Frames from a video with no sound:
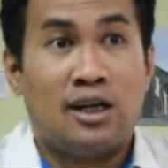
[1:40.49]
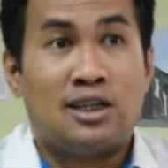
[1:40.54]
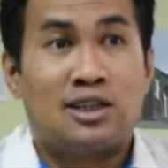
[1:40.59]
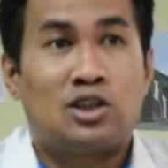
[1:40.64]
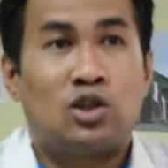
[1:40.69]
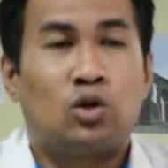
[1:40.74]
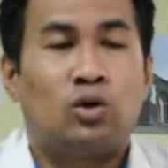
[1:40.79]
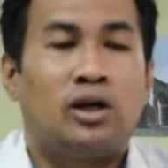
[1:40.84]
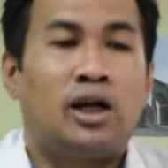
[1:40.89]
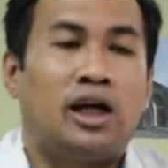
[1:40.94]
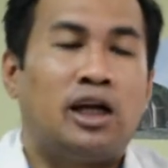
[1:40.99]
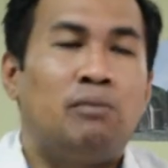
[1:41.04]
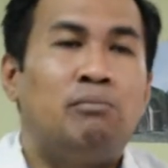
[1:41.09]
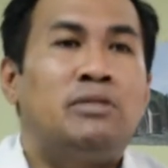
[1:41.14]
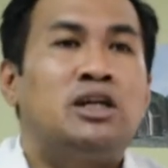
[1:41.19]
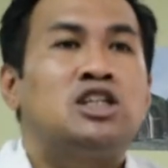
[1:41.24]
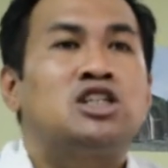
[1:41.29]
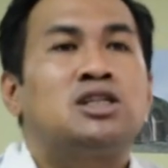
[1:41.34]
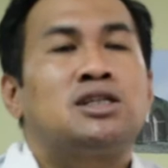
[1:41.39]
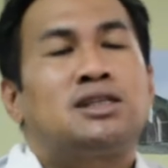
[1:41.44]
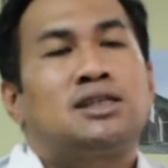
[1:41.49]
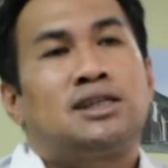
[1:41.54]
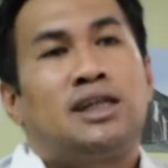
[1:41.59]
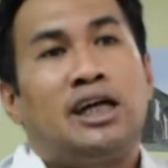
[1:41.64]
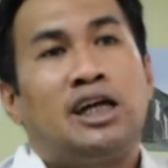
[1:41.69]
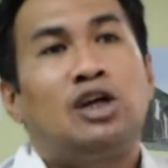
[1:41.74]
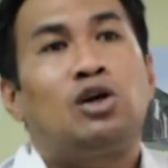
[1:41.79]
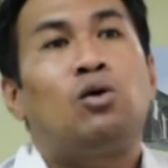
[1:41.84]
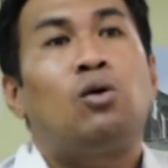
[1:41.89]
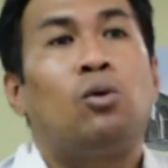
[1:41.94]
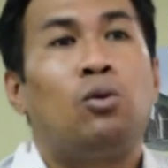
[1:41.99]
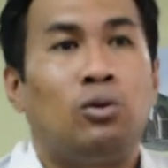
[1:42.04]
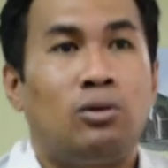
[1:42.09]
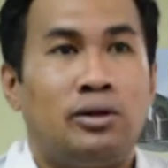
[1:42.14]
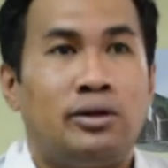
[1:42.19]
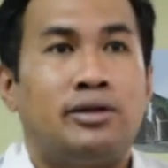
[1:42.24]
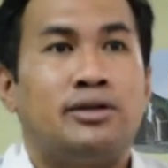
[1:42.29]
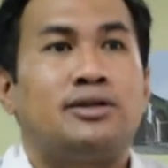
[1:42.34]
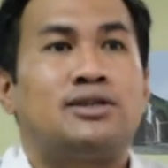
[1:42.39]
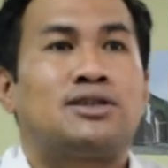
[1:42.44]
So the immediate
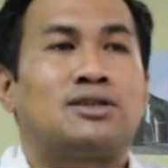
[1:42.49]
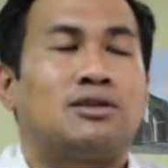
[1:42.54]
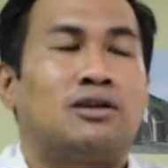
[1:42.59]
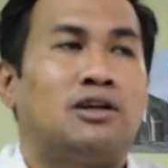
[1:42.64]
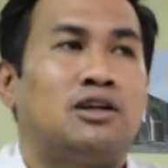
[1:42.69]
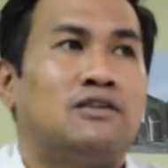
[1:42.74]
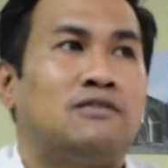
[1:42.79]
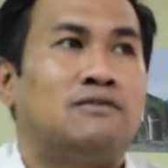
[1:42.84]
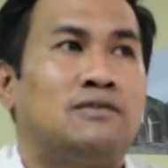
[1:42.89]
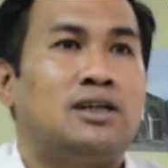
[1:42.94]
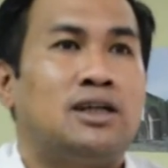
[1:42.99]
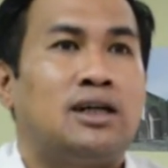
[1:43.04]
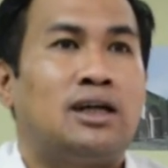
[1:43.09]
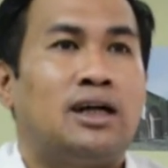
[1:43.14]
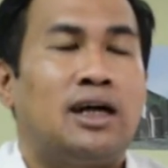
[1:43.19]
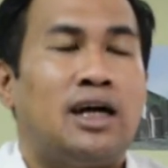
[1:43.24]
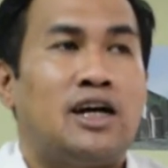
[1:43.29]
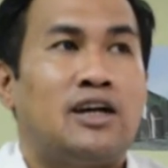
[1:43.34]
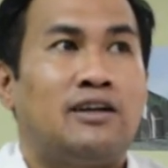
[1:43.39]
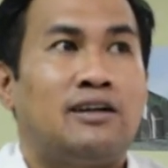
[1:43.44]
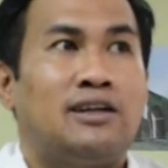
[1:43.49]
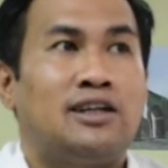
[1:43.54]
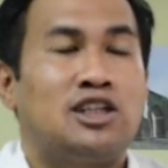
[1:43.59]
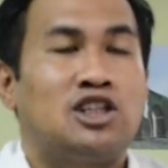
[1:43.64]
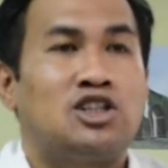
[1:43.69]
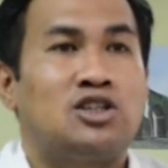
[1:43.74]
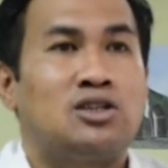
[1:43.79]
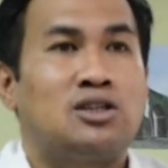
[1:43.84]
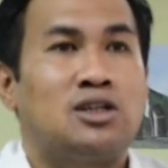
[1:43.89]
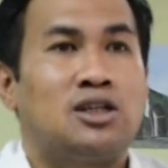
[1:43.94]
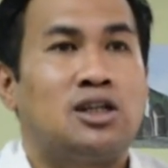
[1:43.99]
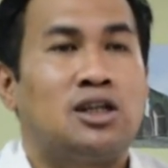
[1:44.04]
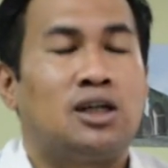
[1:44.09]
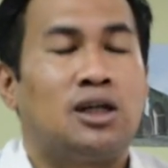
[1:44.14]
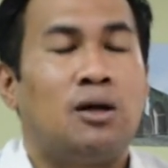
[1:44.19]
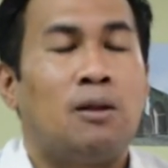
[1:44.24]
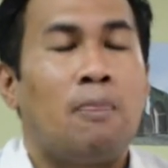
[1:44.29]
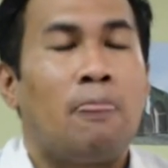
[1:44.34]
stakeholders of the heritage uh,